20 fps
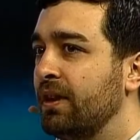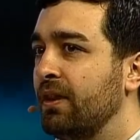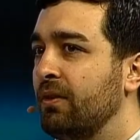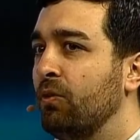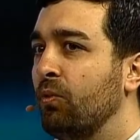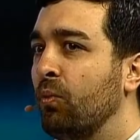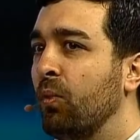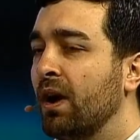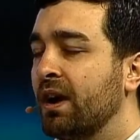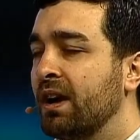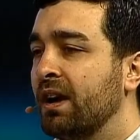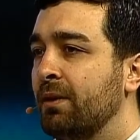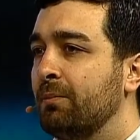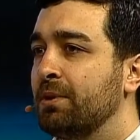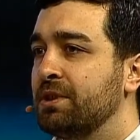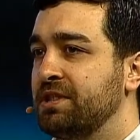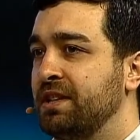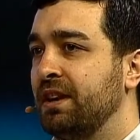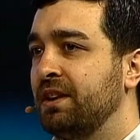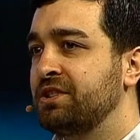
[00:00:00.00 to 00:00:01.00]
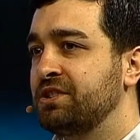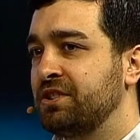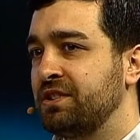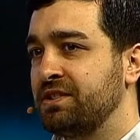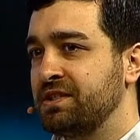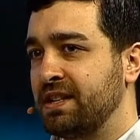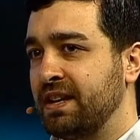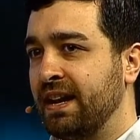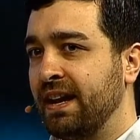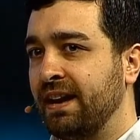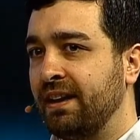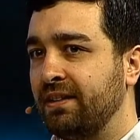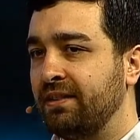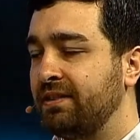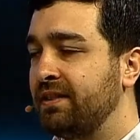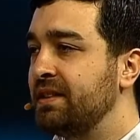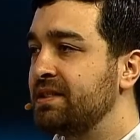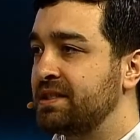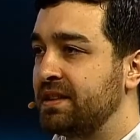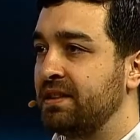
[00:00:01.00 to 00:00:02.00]
what kind of protections as
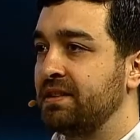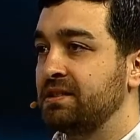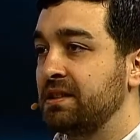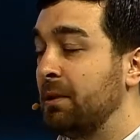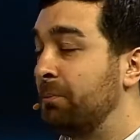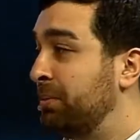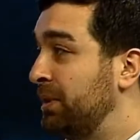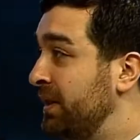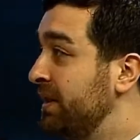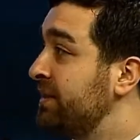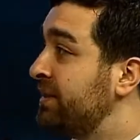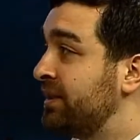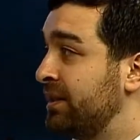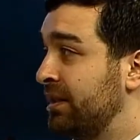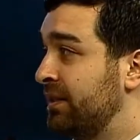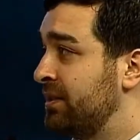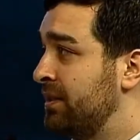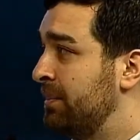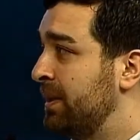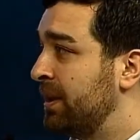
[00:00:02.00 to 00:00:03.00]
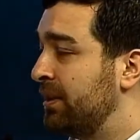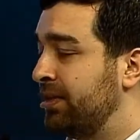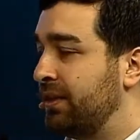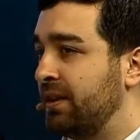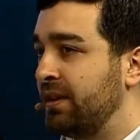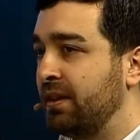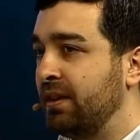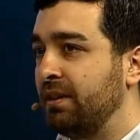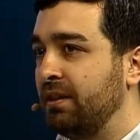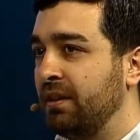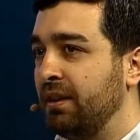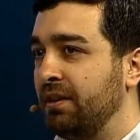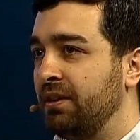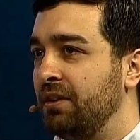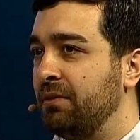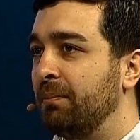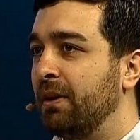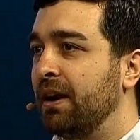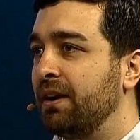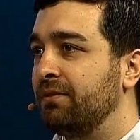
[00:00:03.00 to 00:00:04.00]
these things, uh, policing is a big thing. I, I,
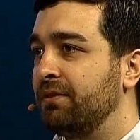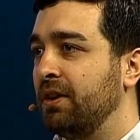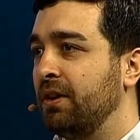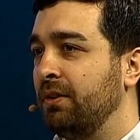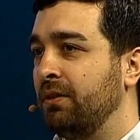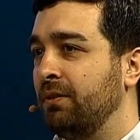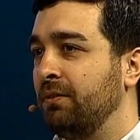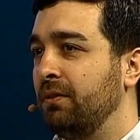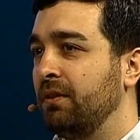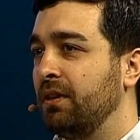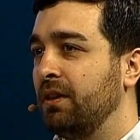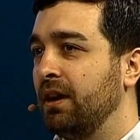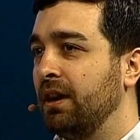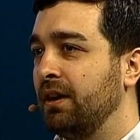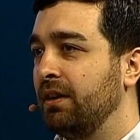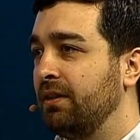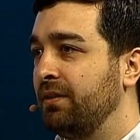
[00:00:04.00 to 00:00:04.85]
you might have note, uh,